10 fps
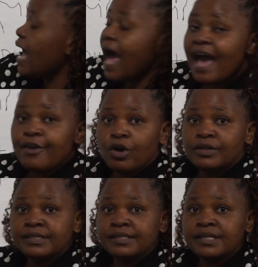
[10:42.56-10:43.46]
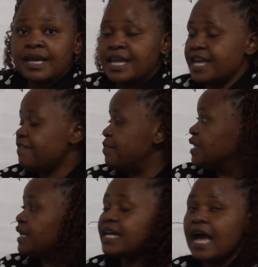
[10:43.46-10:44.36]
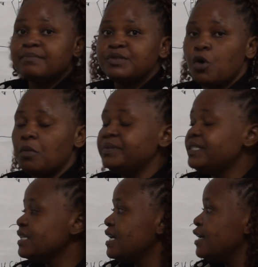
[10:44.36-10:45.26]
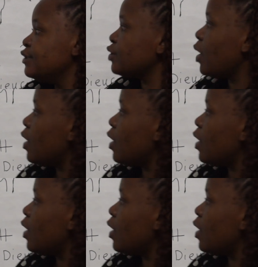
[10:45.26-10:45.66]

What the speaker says: ions have been reabsorbed. So